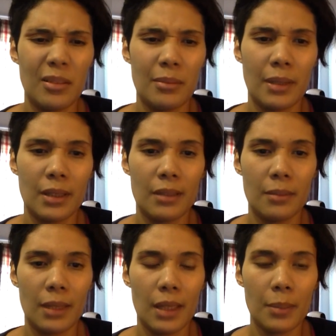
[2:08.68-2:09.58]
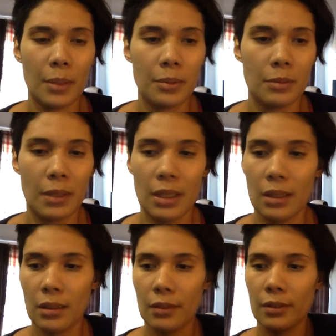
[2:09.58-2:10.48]
my laptop is making a
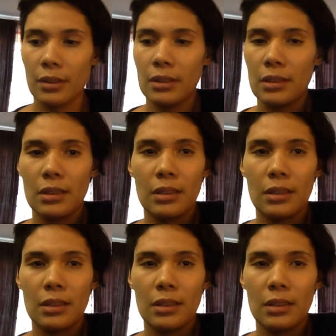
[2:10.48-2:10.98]
lot of noise.